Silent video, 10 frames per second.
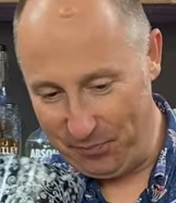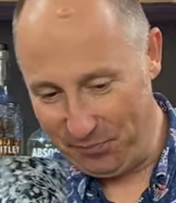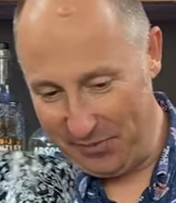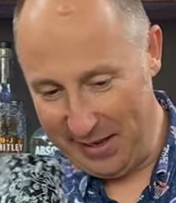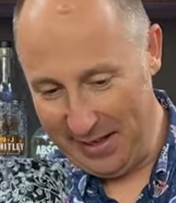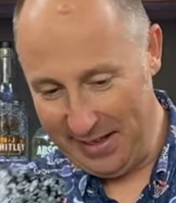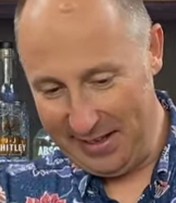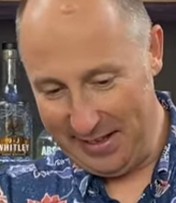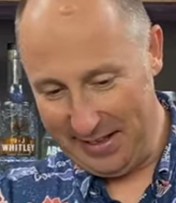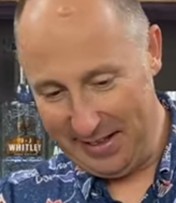
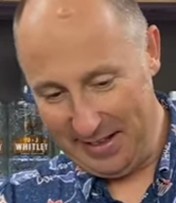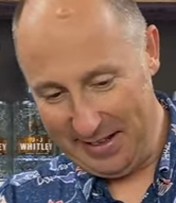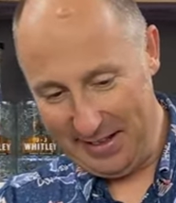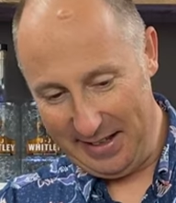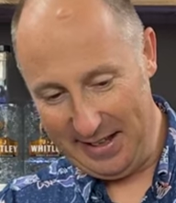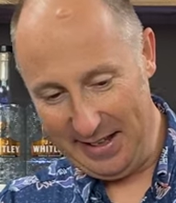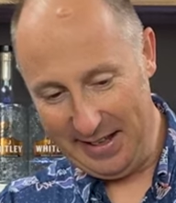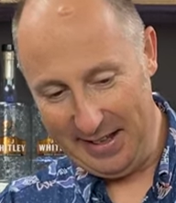[no speech]